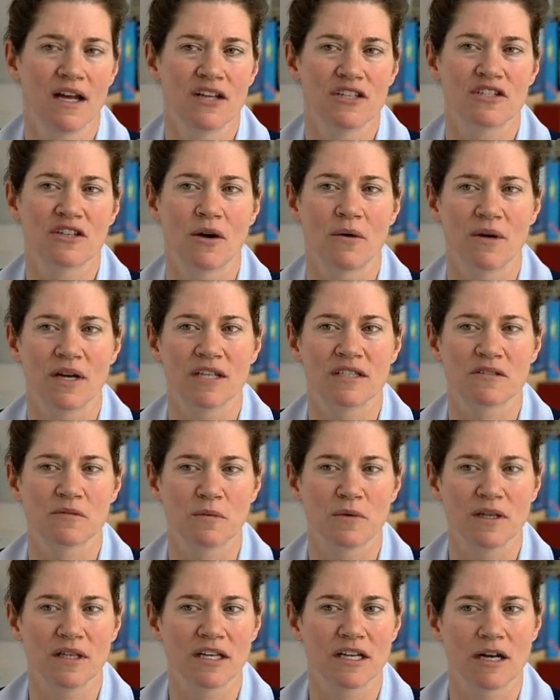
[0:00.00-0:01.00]
So it
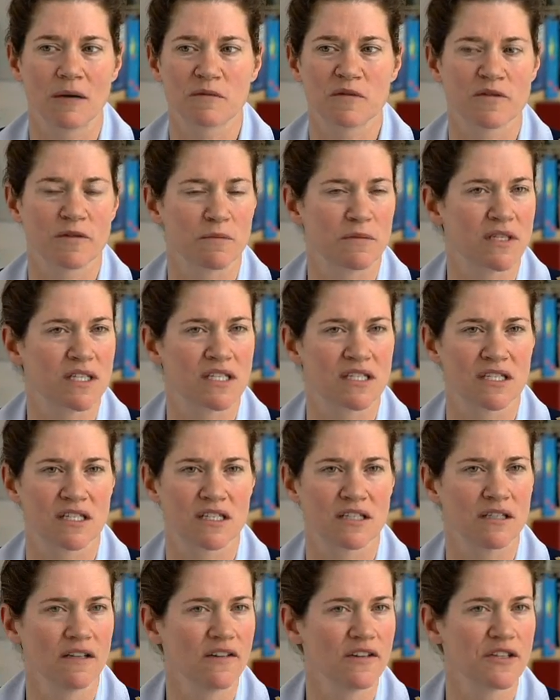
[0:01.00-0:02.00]
really comes from this
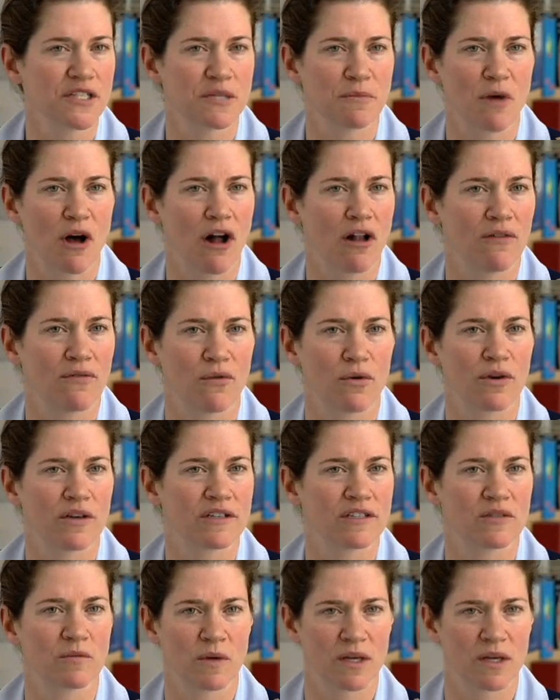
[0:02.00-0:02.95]
still small voice